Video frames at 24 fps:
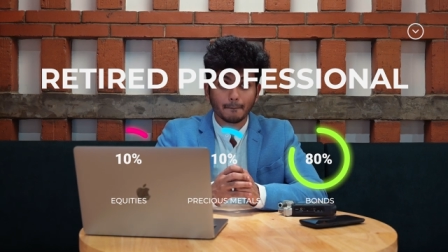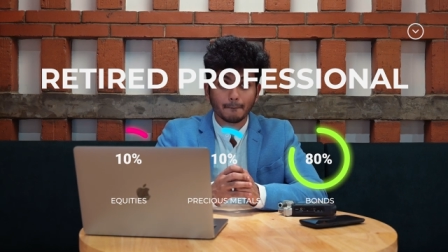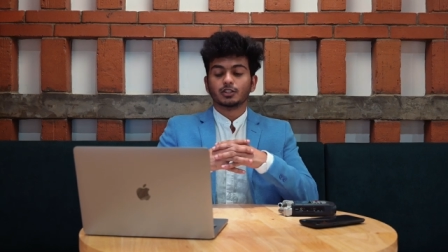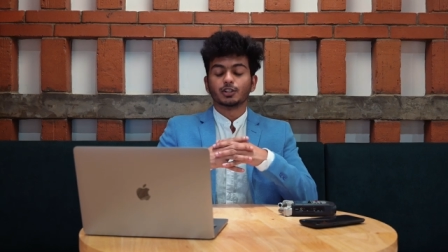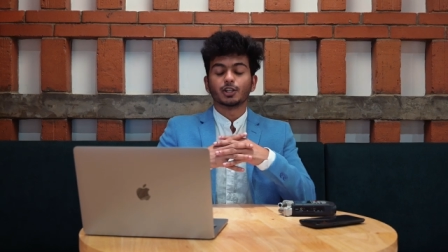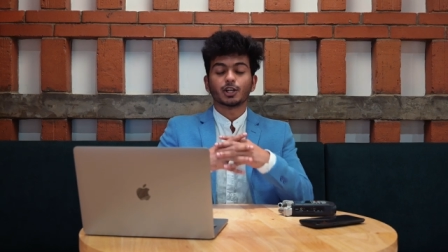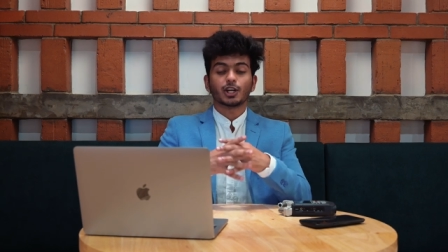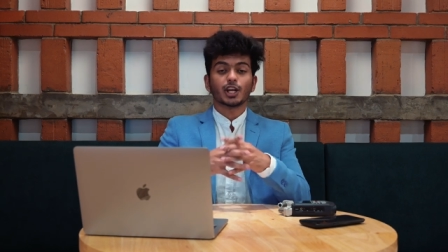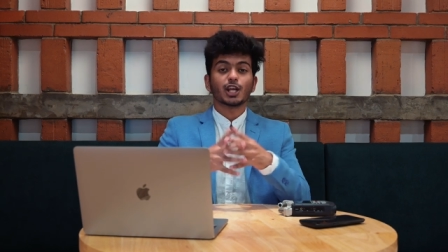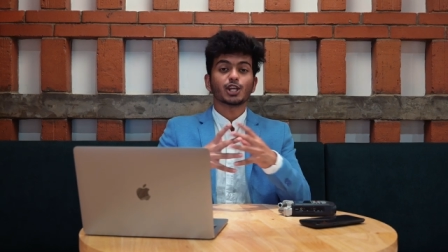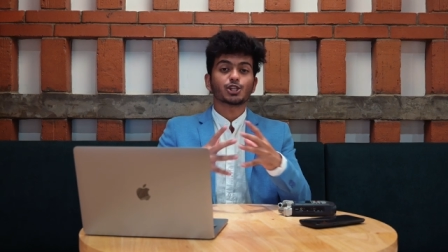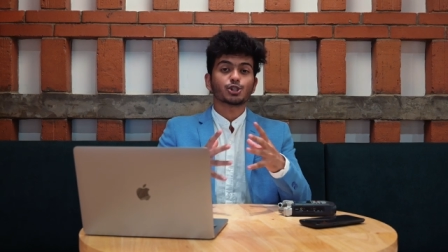
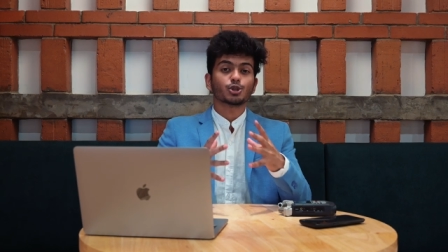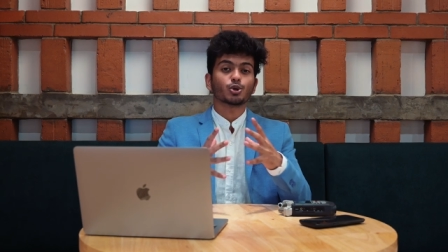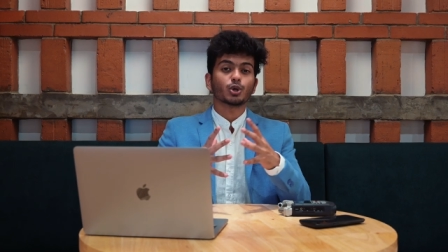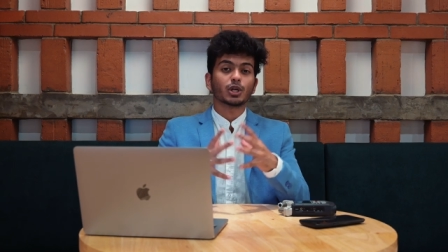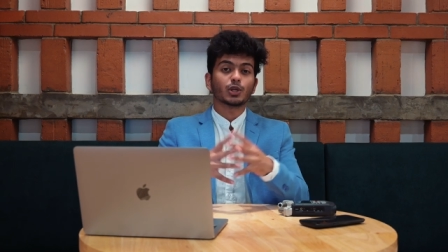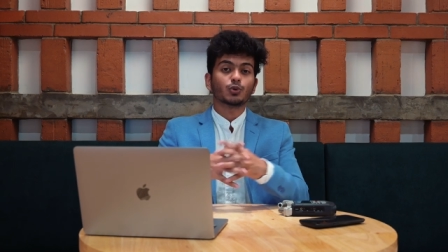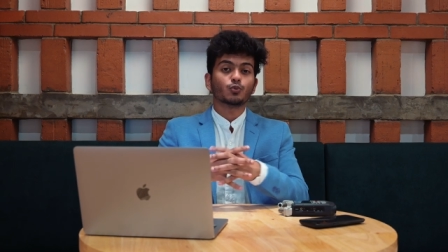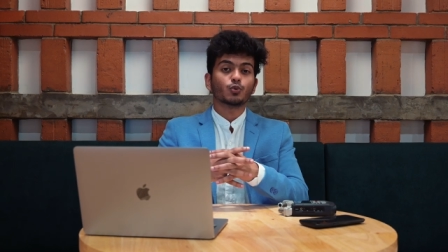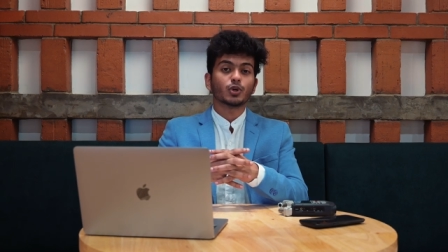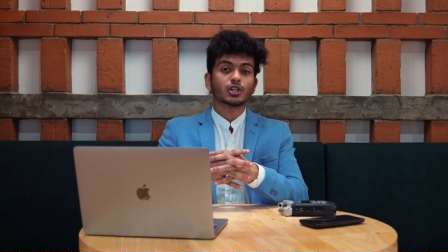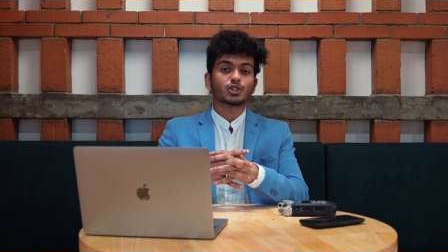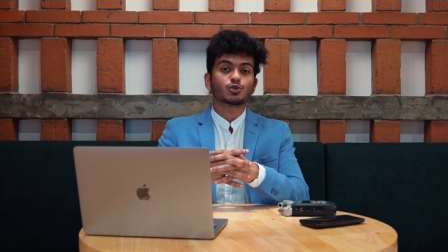The ratio
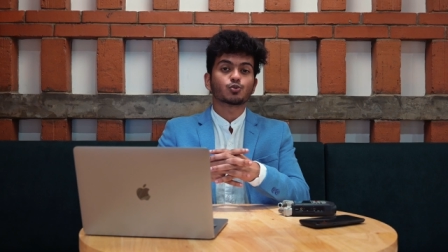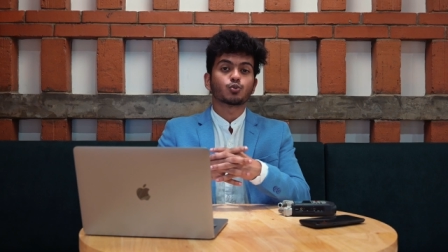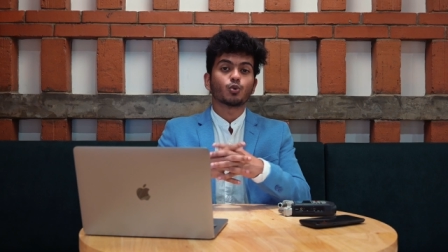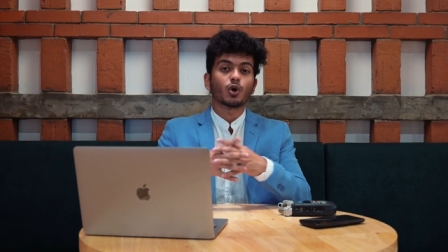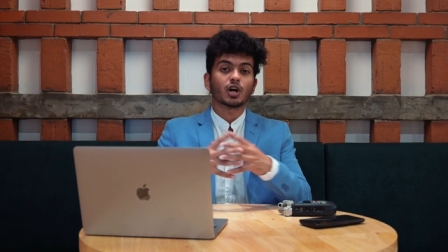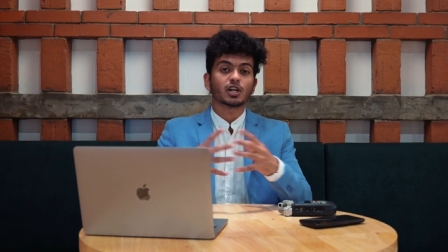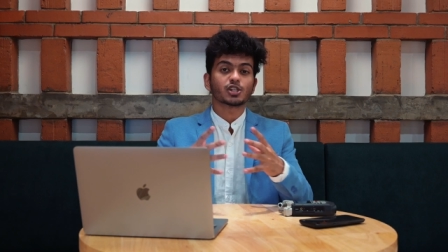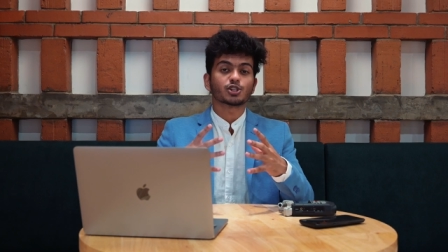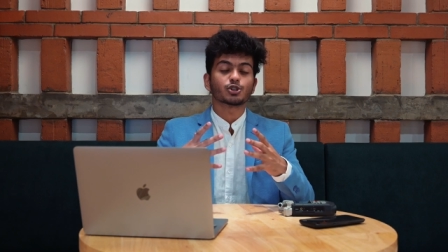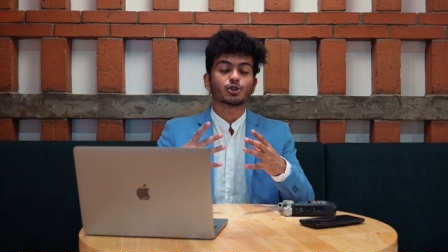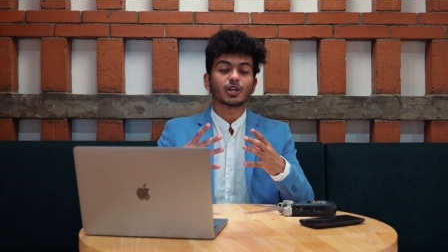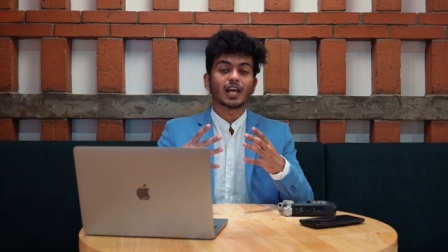in which
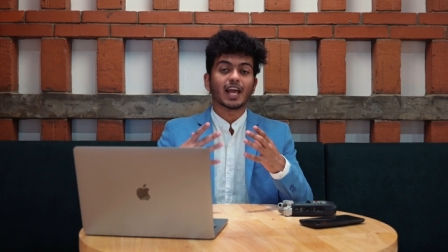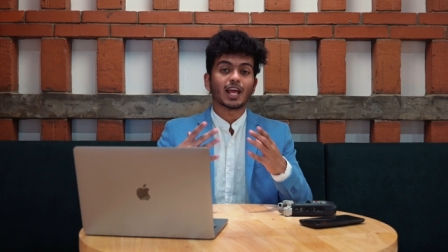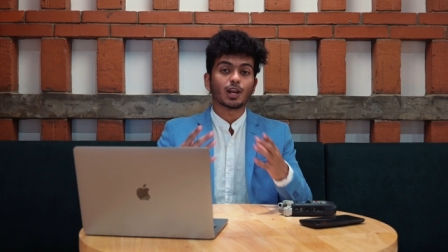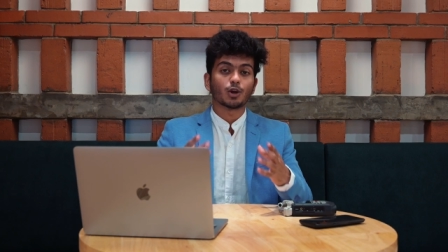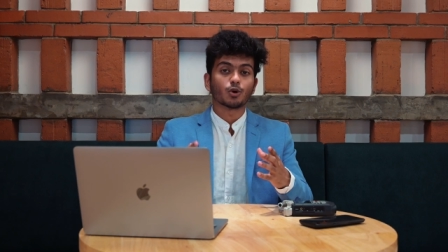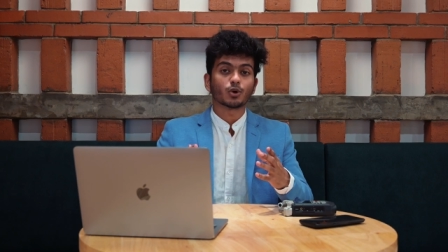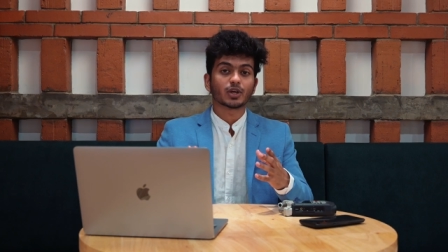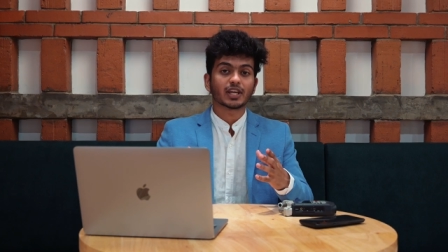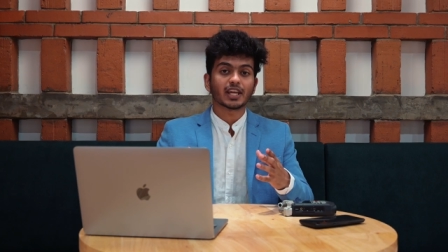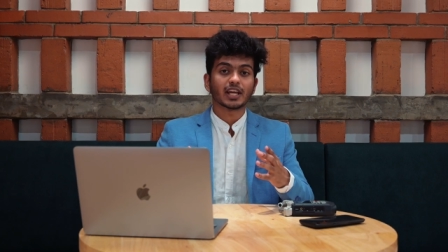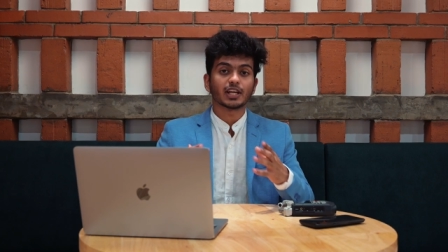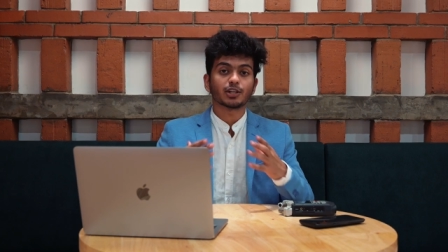one should
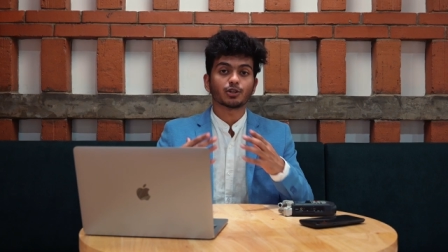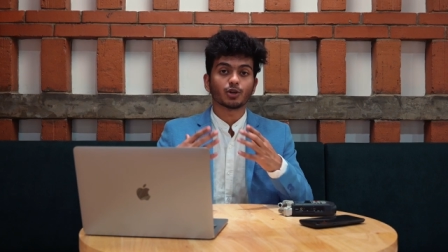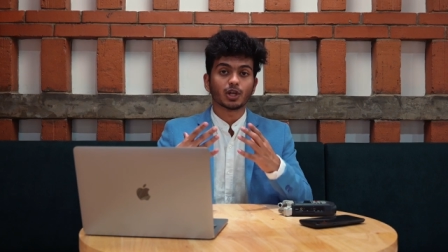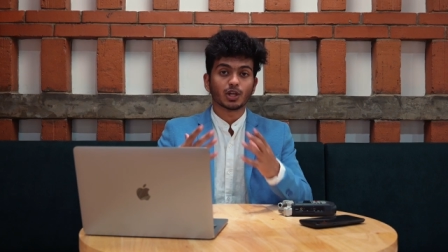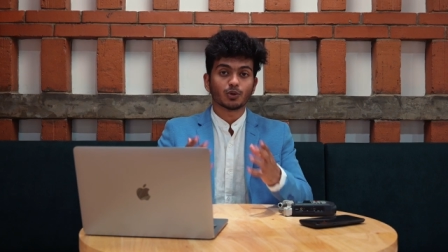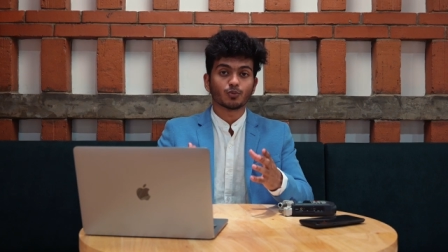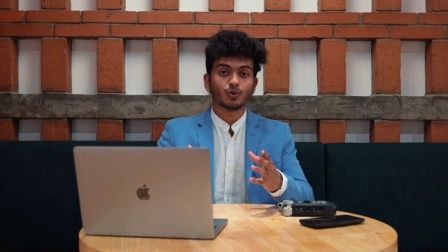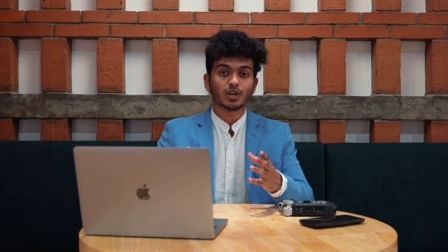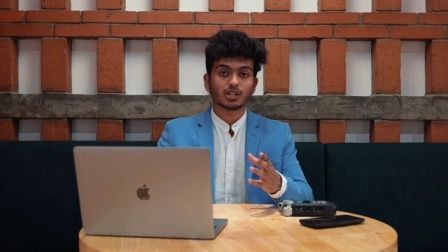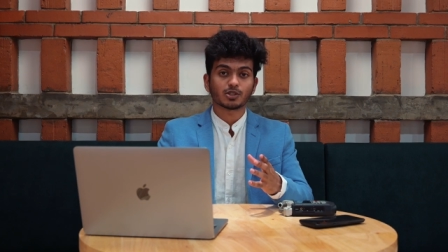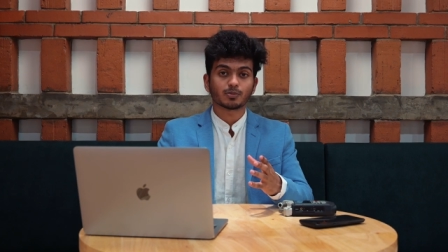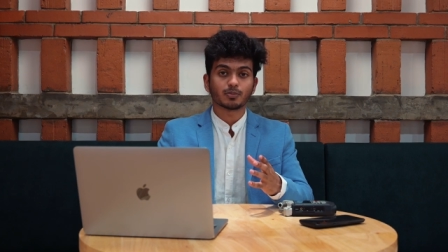allocate your
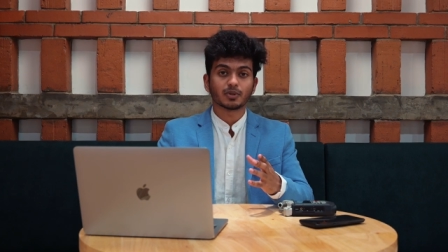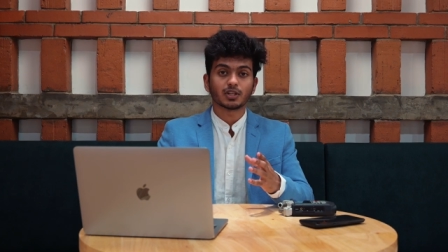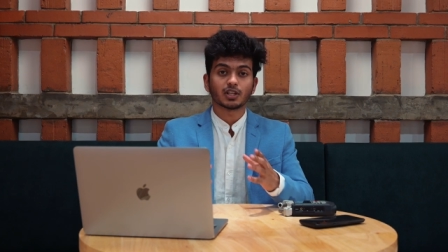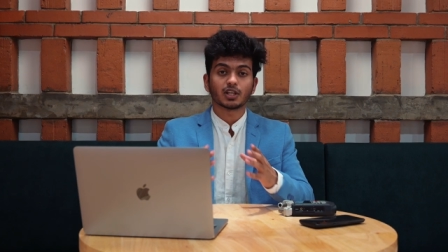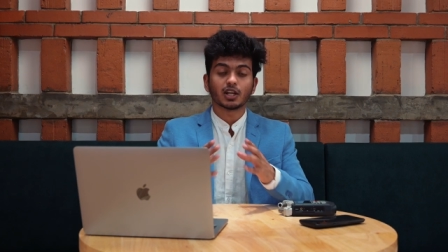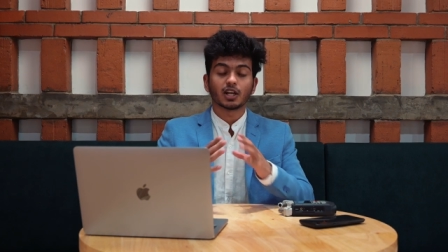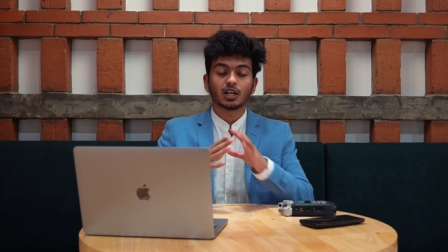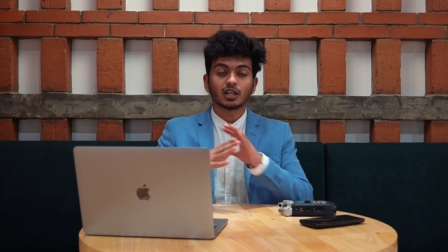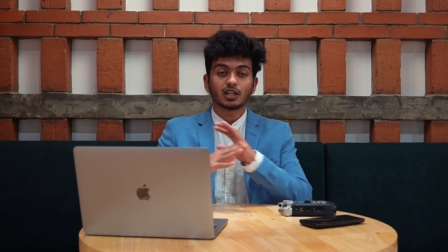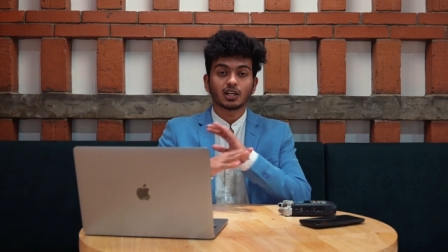investment